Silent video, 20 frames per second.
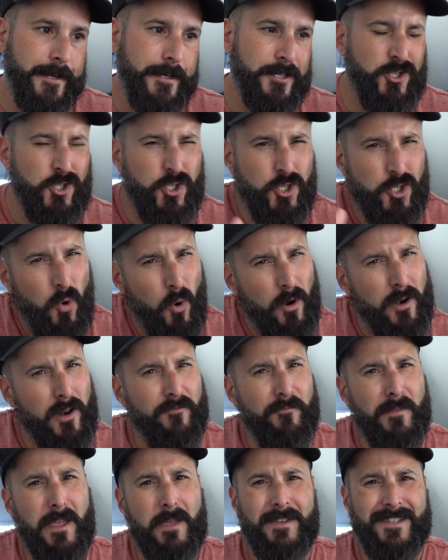Short
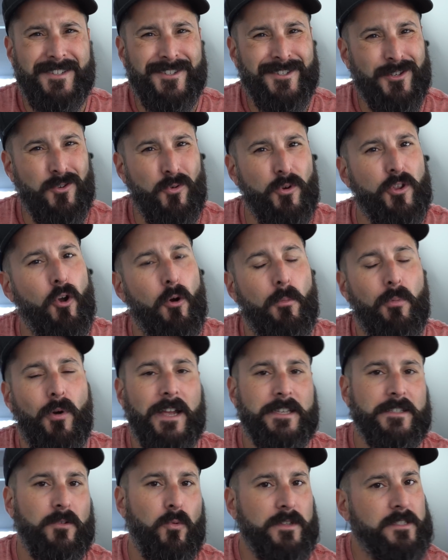of maybe
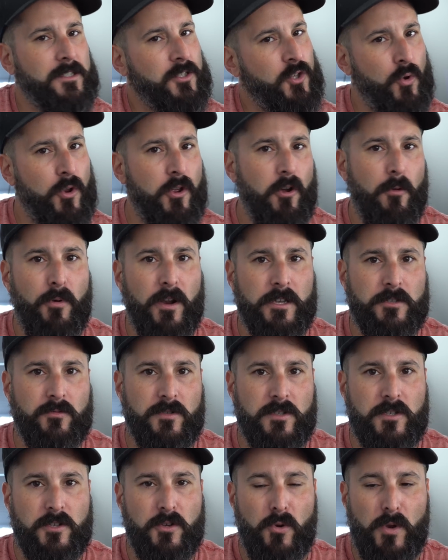StudioPress and what StudioPress
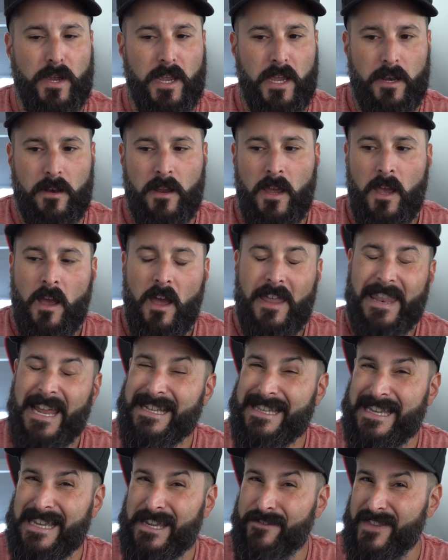was doing, and
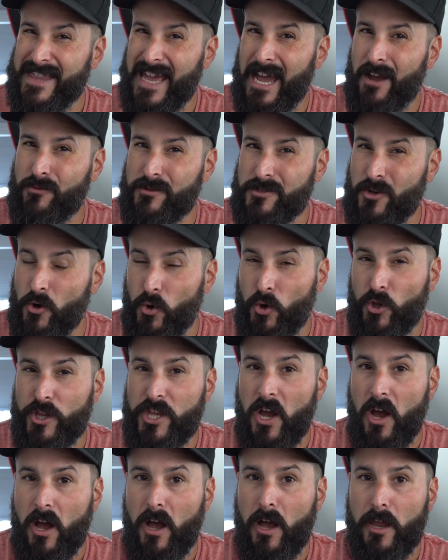that was
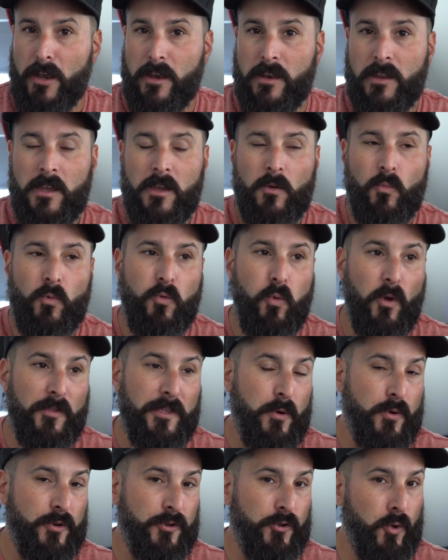early on with what
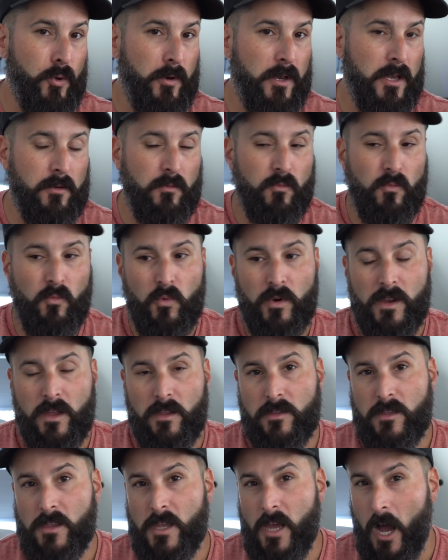they were doing
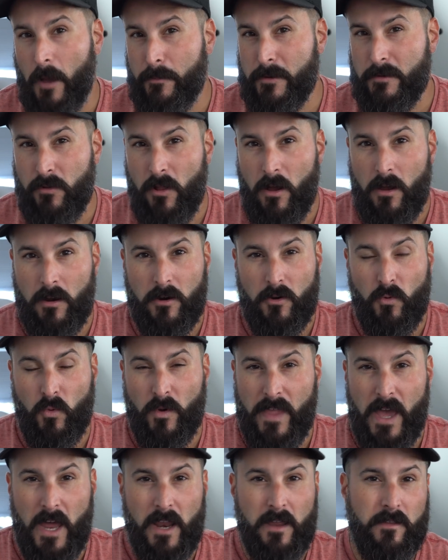with Copyblogger
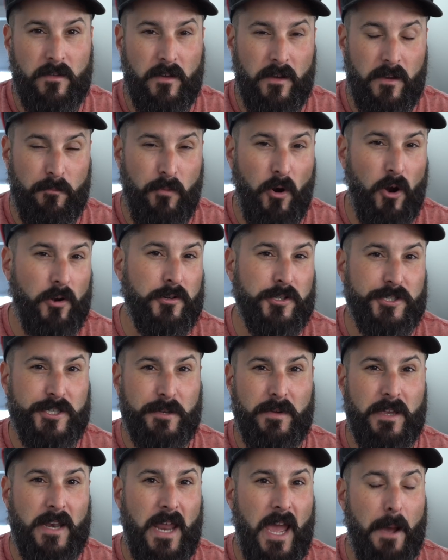when that
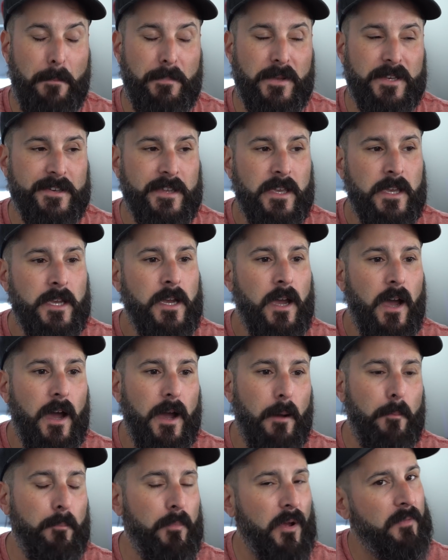partnership had happened.
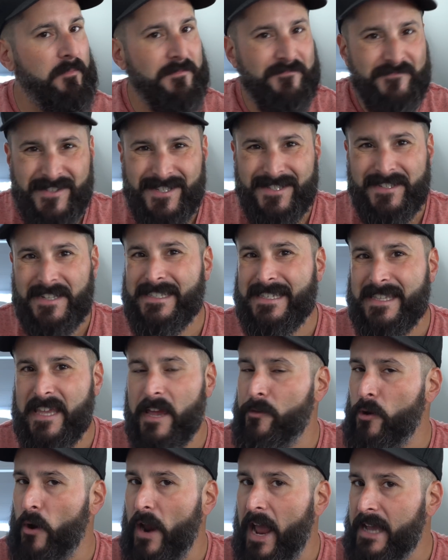But since
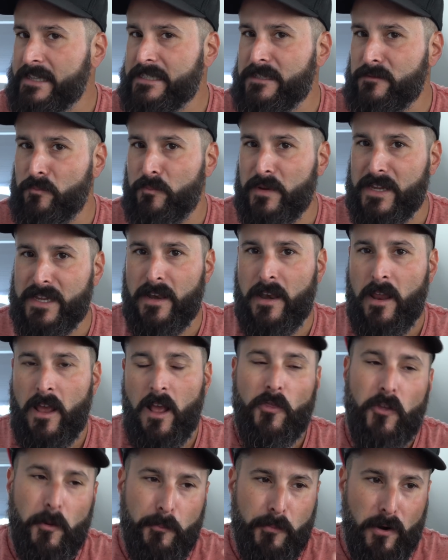then, there hasn't been
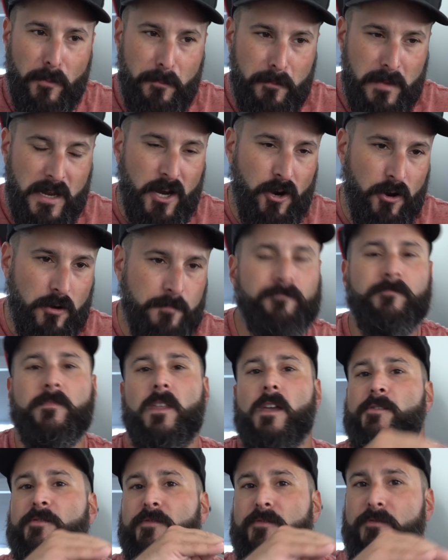the premier
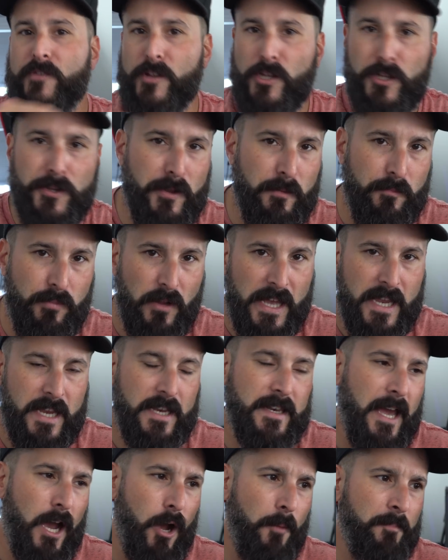fill in the
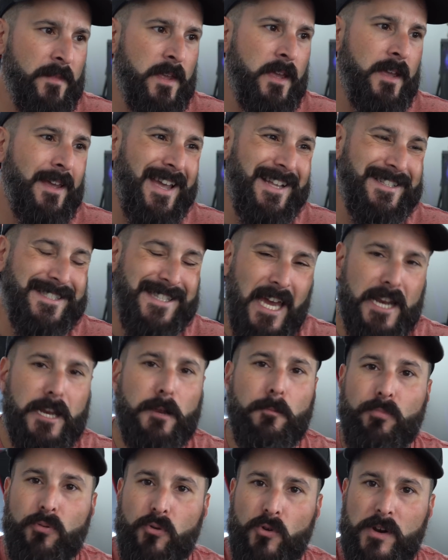blank. Now, it's
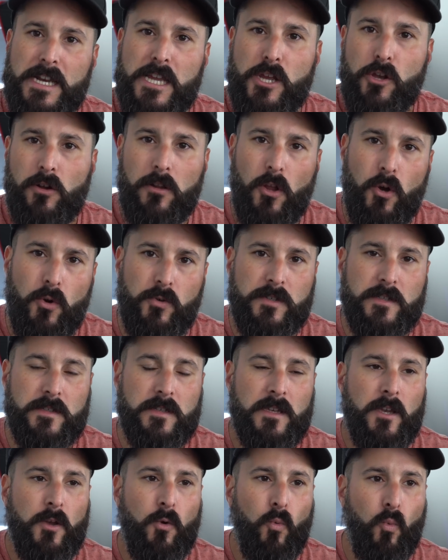getting pretty
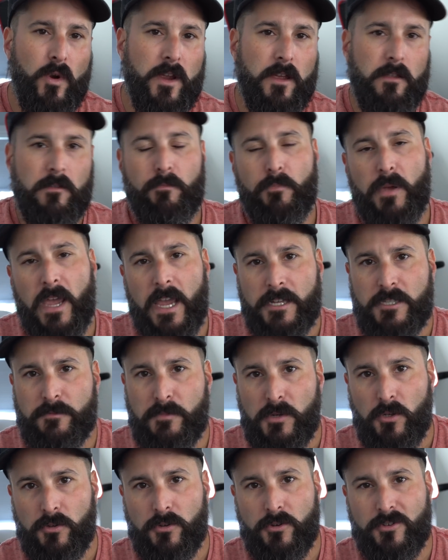close with page
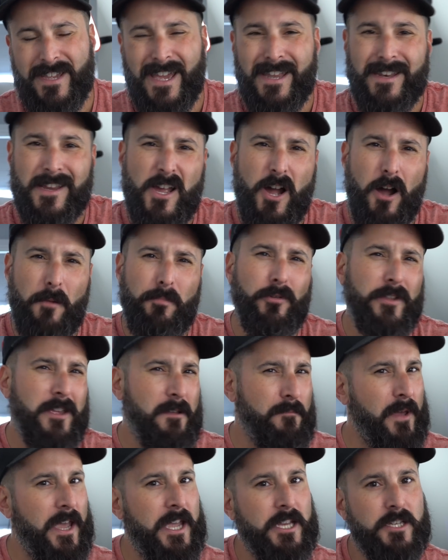builders and
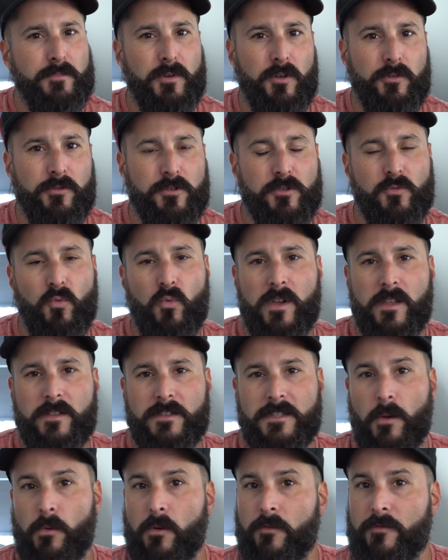coupling page builders with
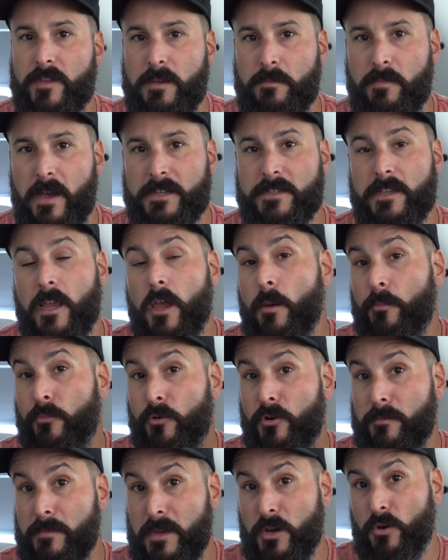some of the best
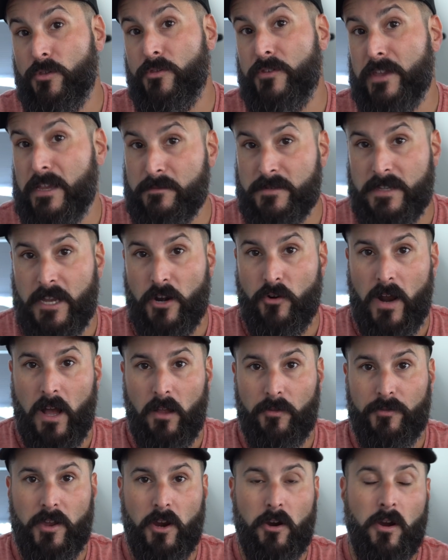premier themes that are
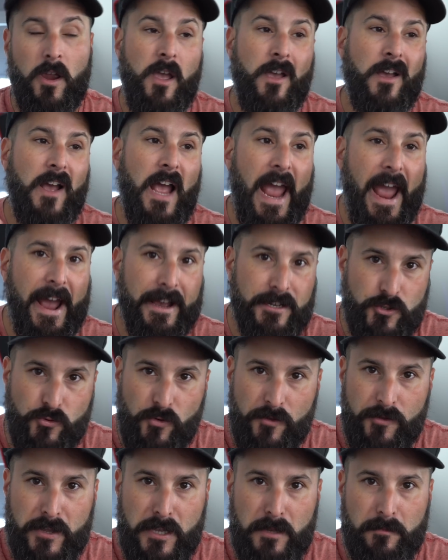out there.
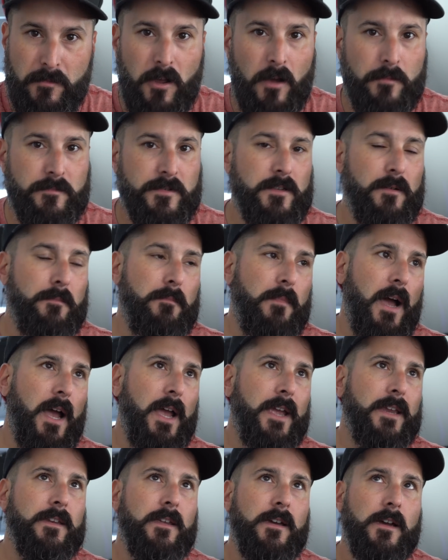Astra theme comes to
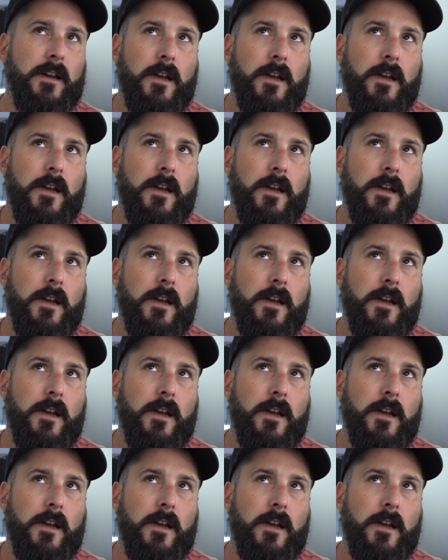mind.